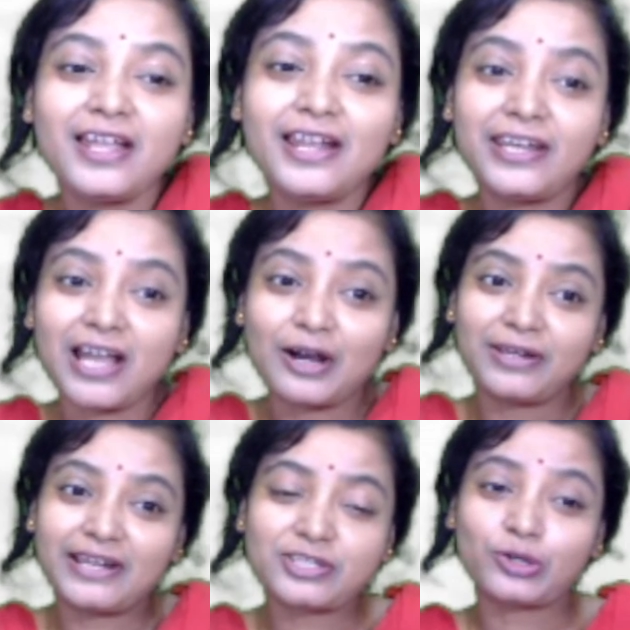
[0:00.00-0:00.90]
Now
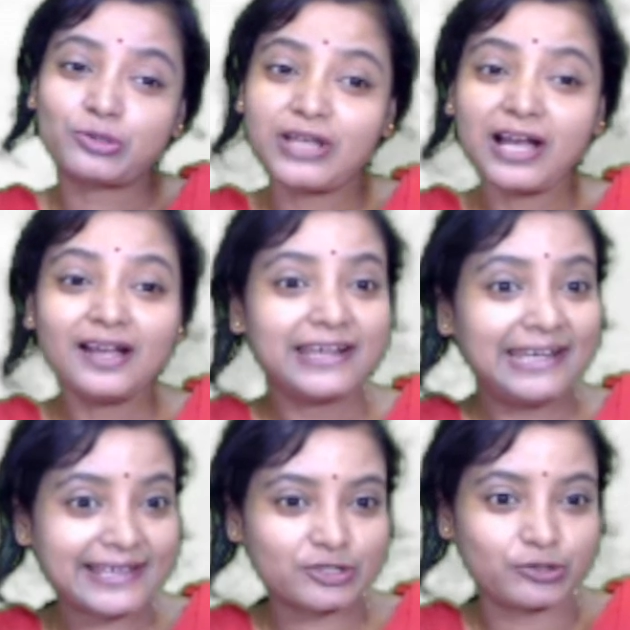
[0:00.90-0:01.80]
let's go to the
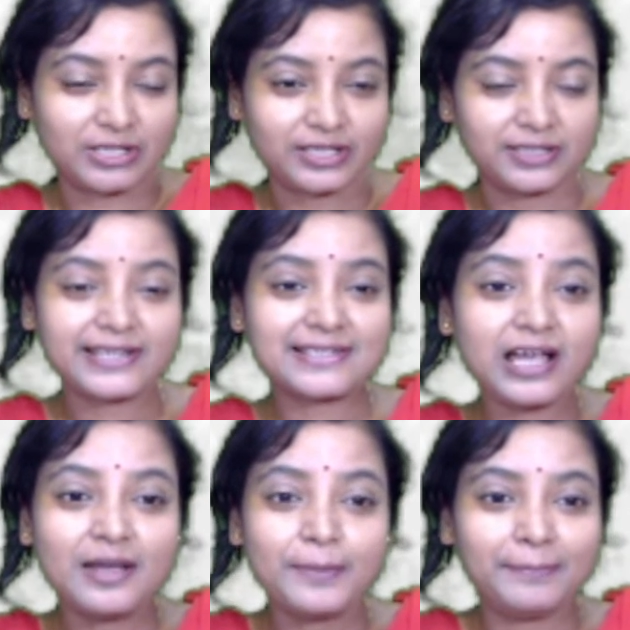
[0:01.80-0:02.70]
next story. That is the
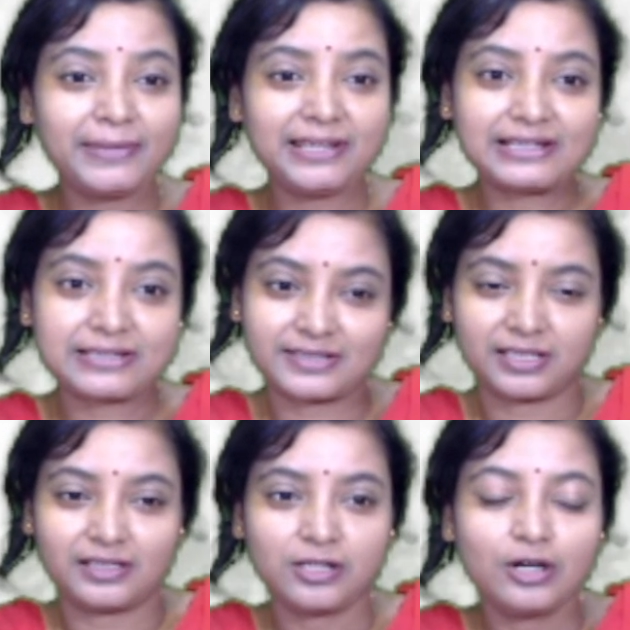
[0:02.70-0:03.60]
Miller's
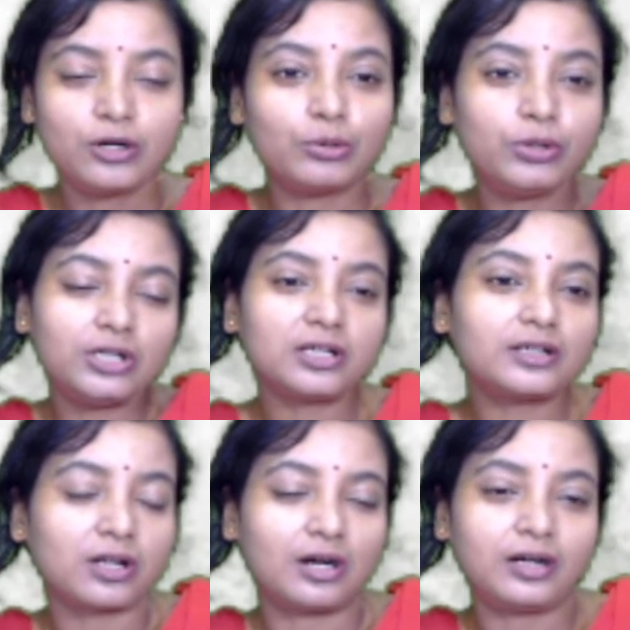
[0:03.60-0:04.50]
Tale. We will
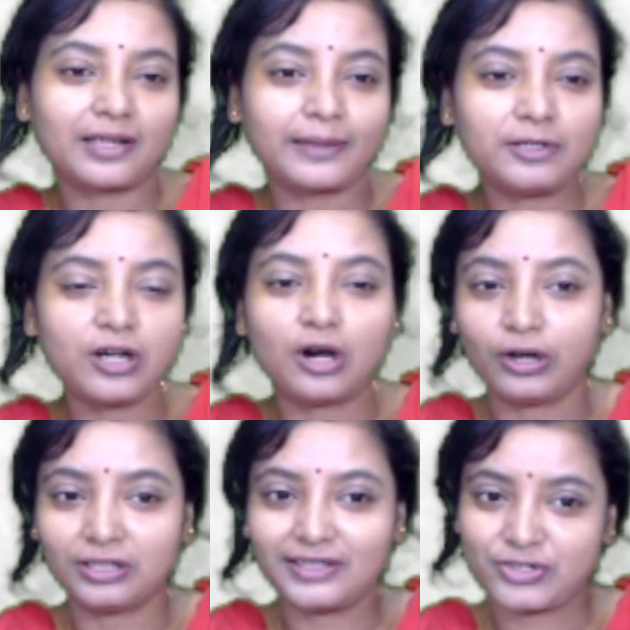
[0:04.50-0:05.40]
not talk about
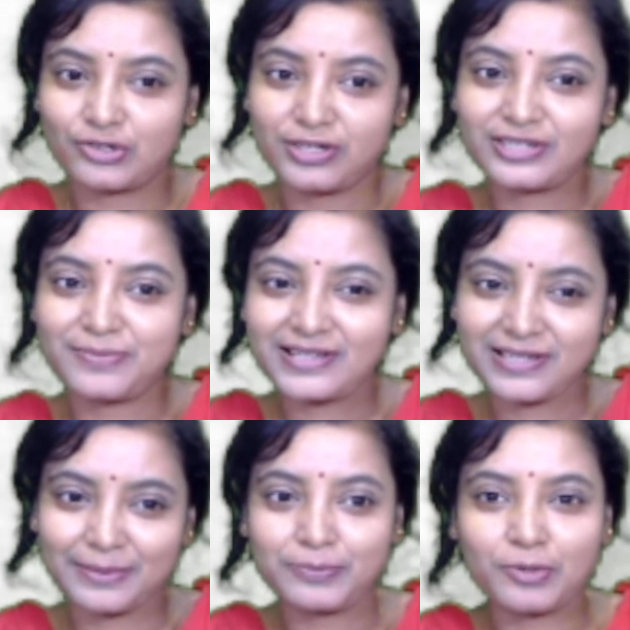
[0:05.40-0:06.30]
all the stories, but
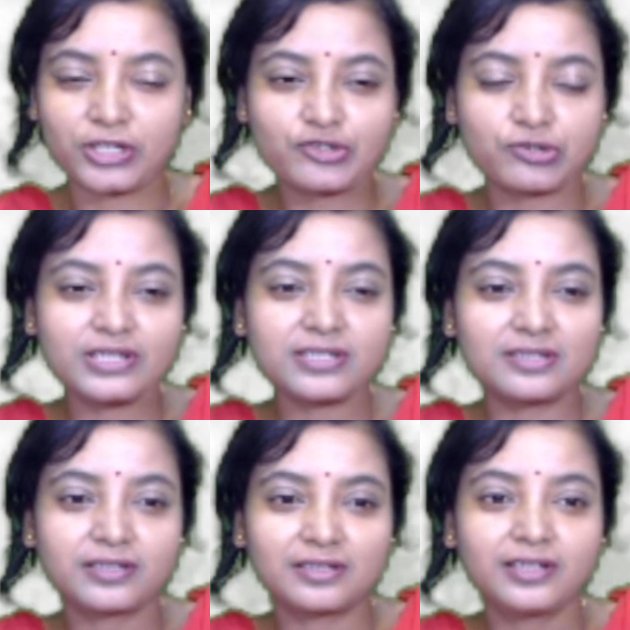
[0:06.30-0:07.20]
some important stories.
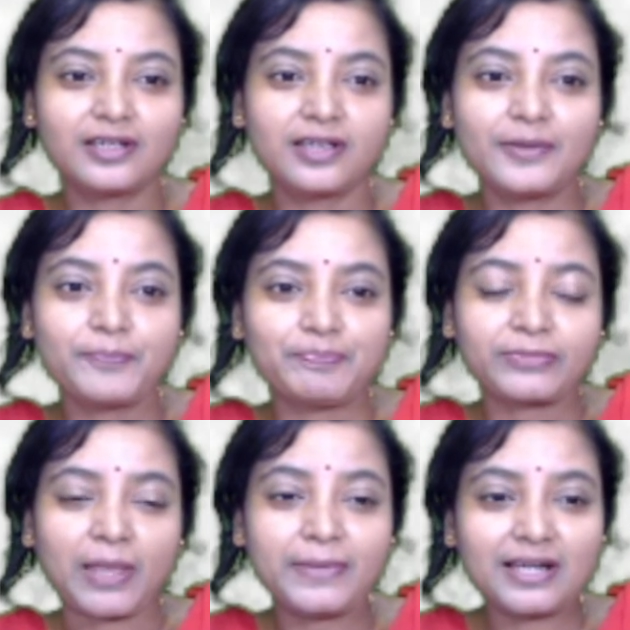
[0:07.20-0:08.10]

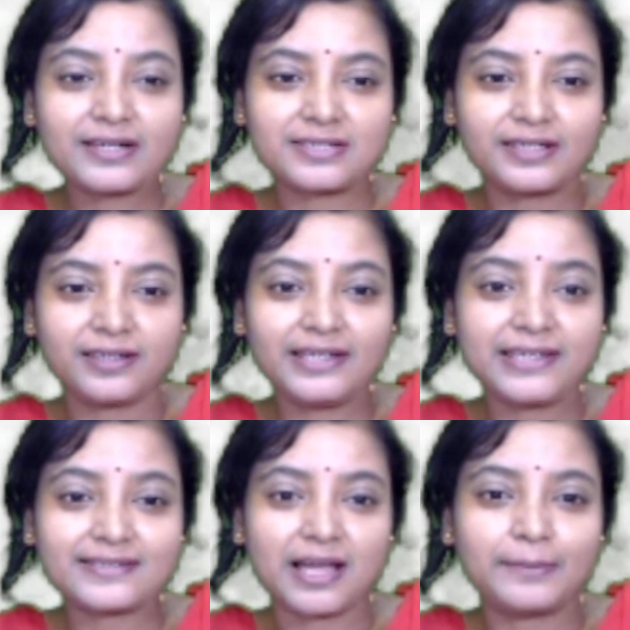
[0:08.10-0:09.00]
The Miller's Tale
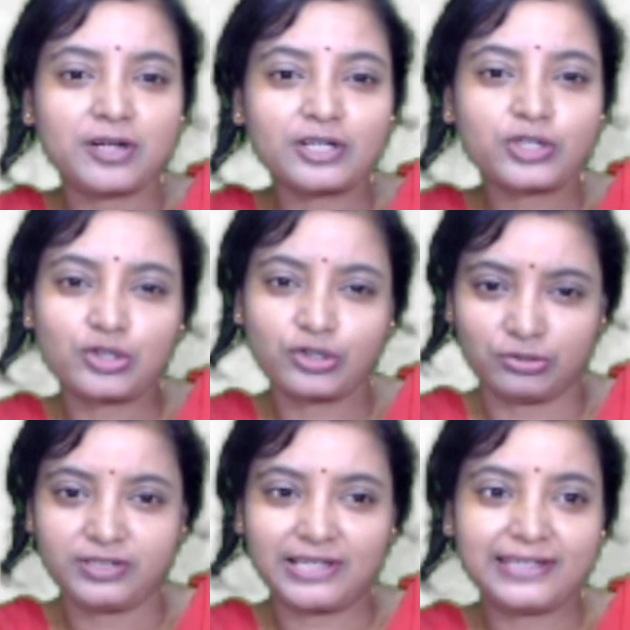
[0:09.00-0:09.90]
is somewhat
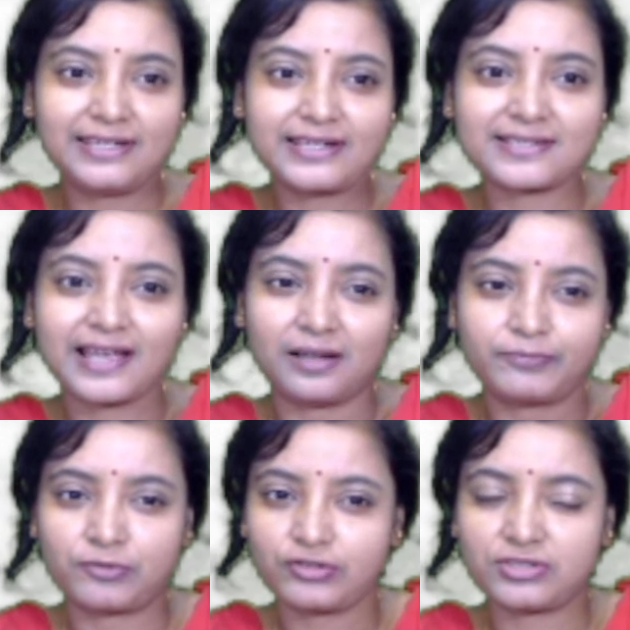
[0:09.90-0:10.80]
crude in its
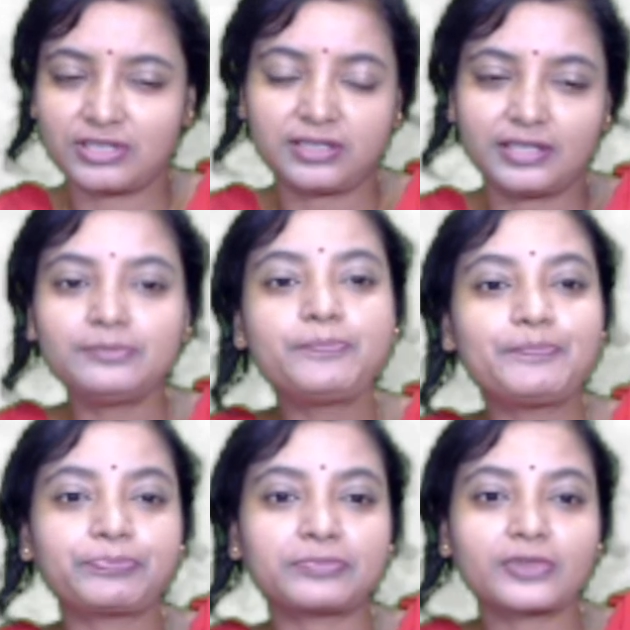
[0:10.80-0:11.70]
approach and theme.
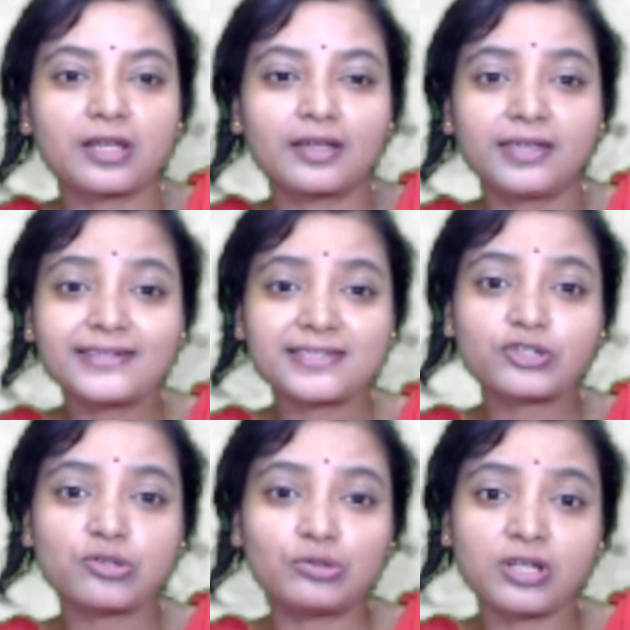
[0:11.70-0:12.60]
It is a
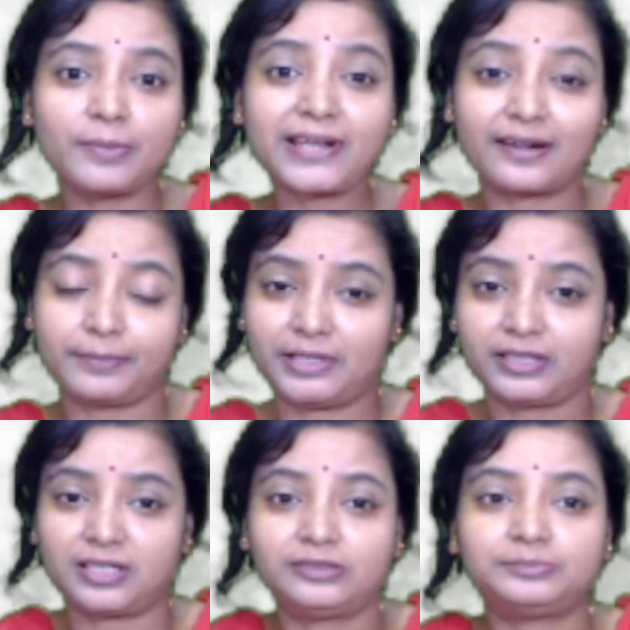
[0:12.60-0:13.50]
story of a
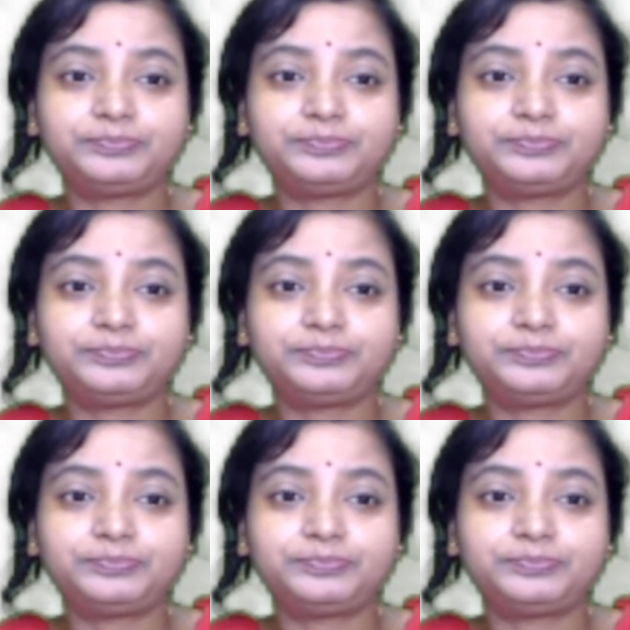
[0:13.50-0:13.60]
carpenter.